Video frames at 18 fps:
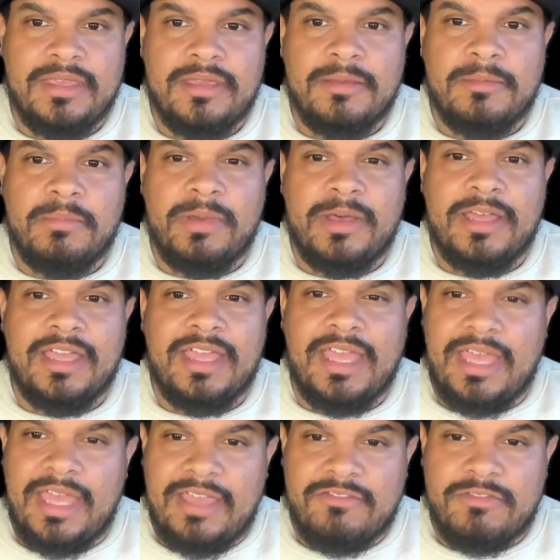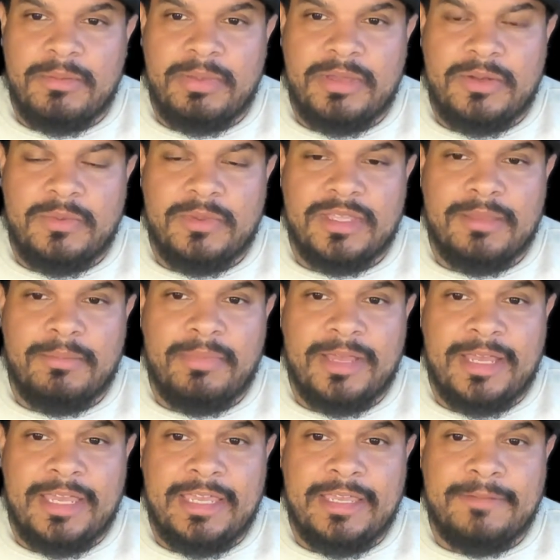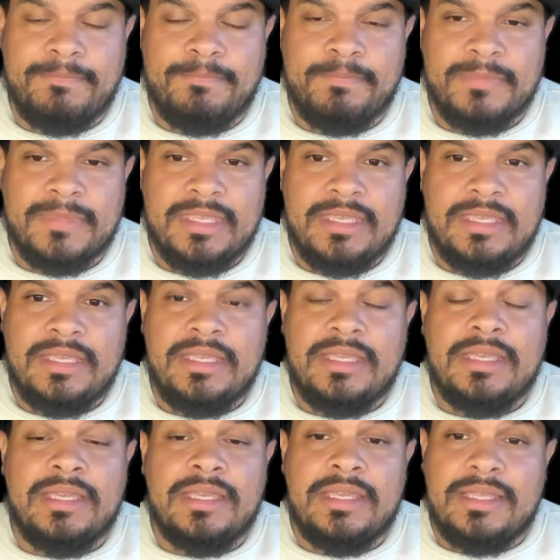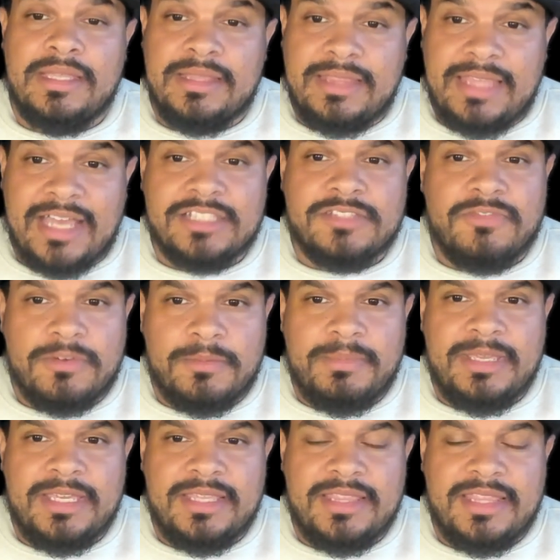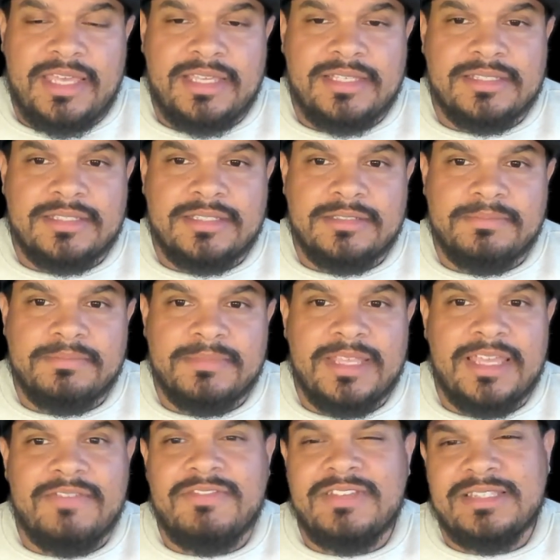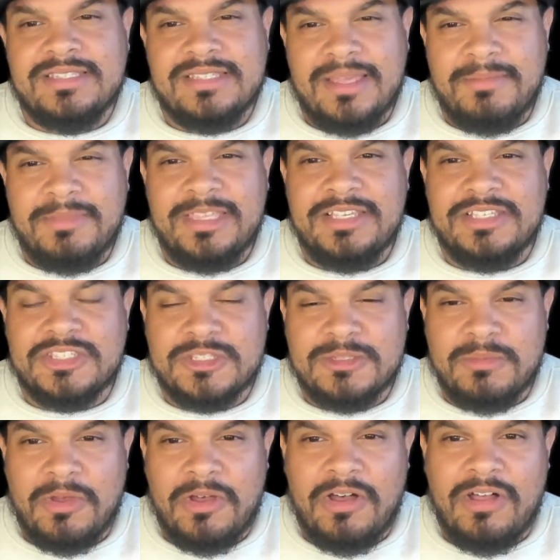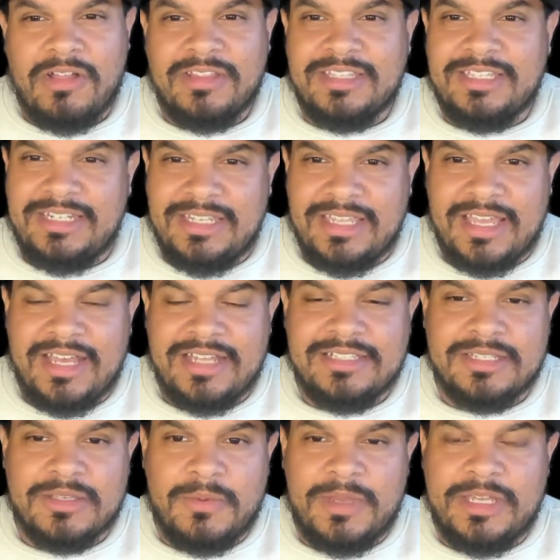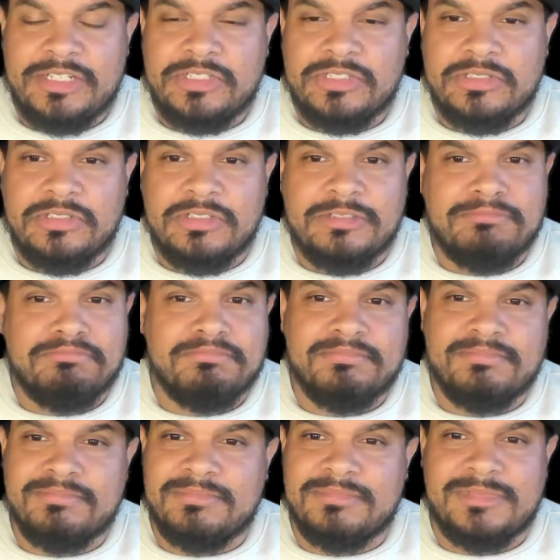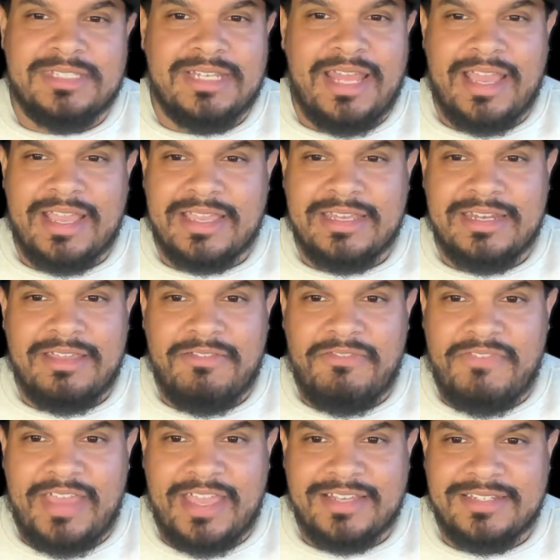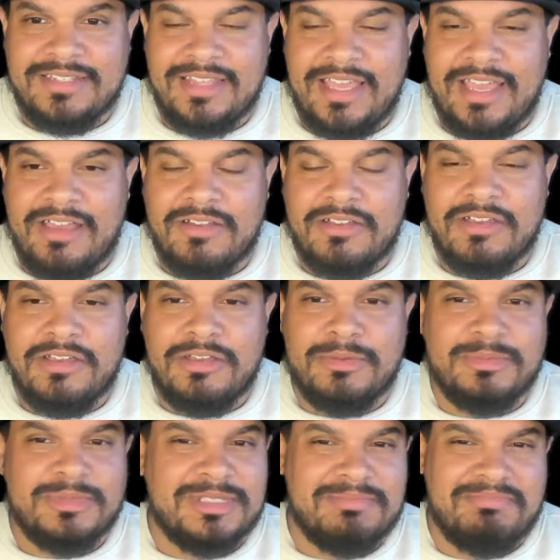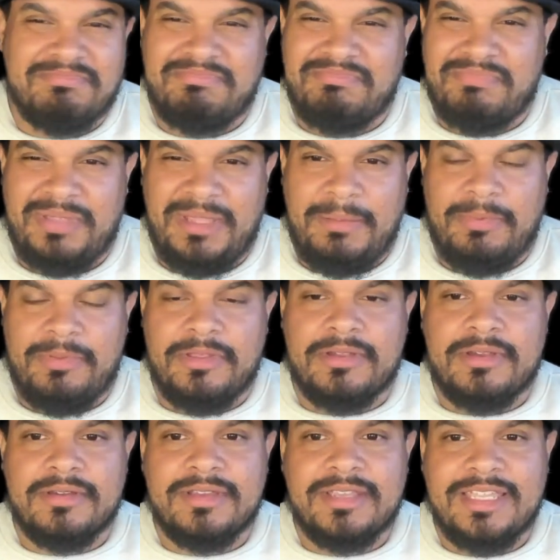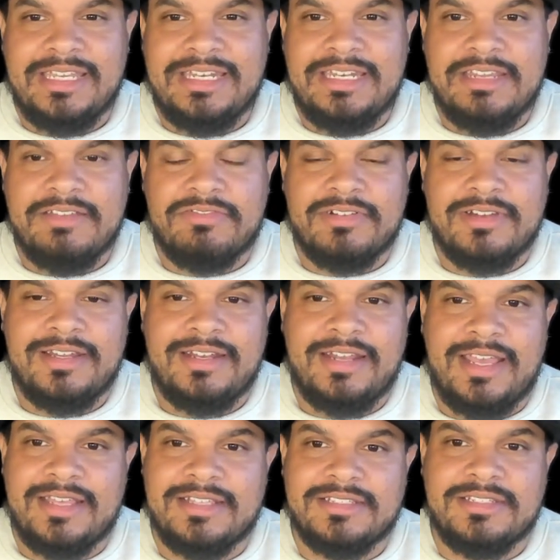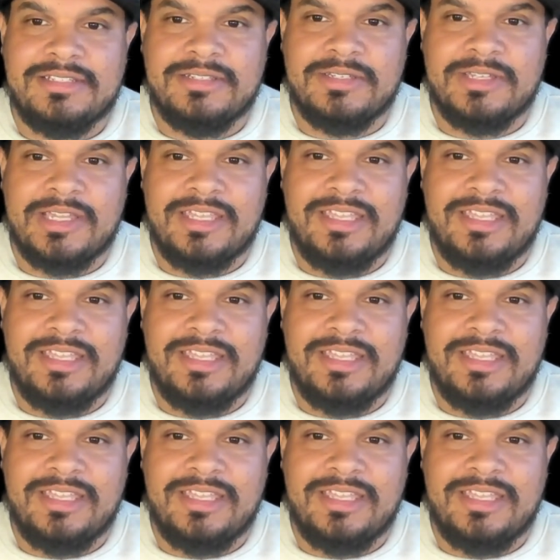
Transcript: but everybody will get buy-in. That's for big things. If it's something small and inconsequential, it's not going to affect the outcomes. People are indifferent as to,